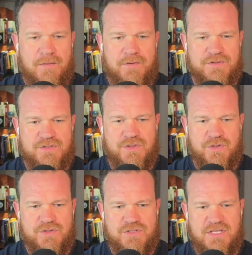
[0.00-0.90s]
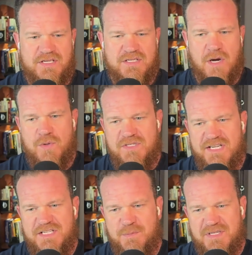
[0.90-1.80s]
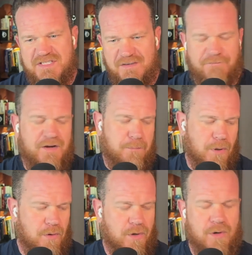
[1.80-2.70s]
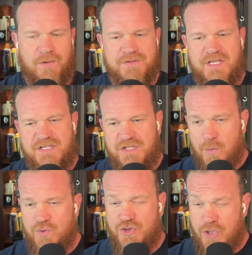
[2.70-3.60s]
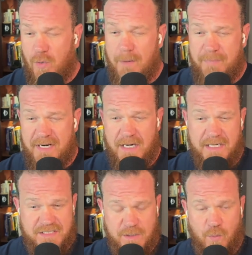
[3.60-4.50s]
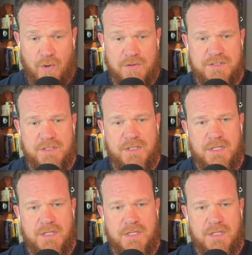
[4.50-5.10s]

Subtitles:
there's these OT specific protocols that don't show up in an IT world.